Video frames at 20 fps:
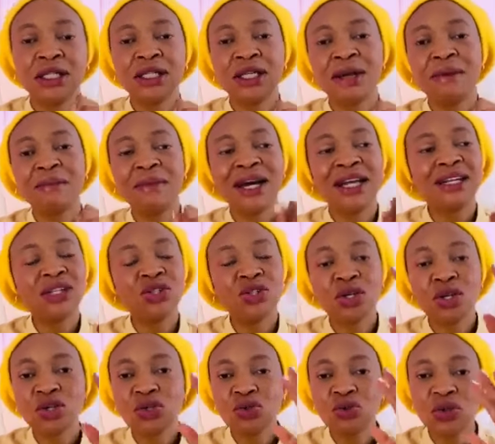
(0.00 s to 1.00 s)
The man is
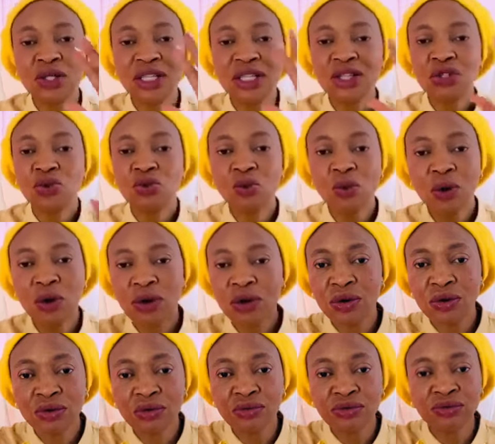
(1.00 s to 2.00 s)
just doing his
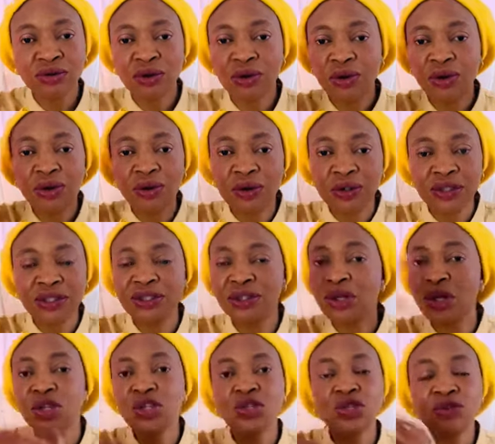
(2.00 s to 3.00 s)
work. For God,
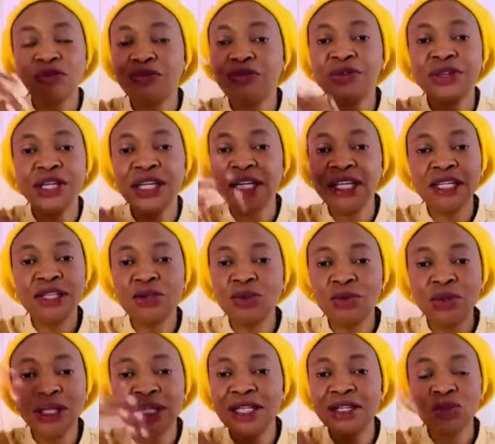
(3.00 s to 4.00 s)
just freely
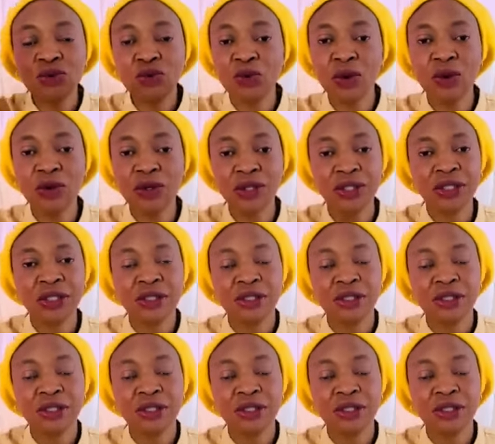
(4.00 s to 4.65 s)
doing his work.